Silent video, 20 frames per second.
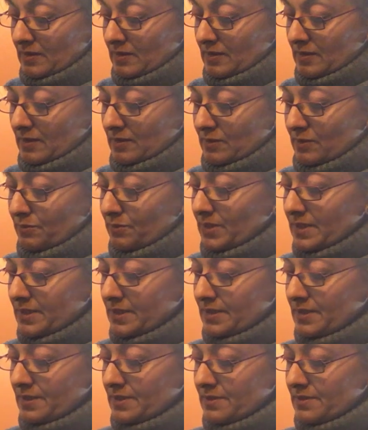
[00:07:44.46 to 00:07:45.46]
another one
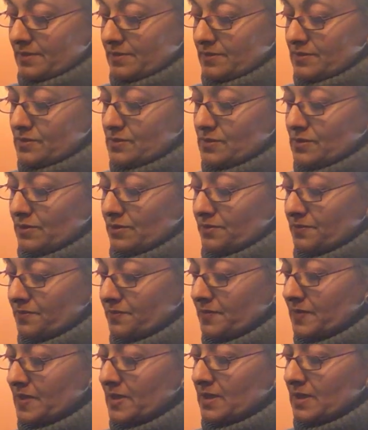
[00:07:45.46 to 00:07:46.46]
here. So
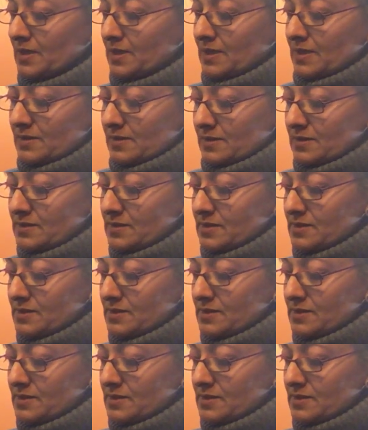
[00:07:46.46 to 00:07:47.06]
this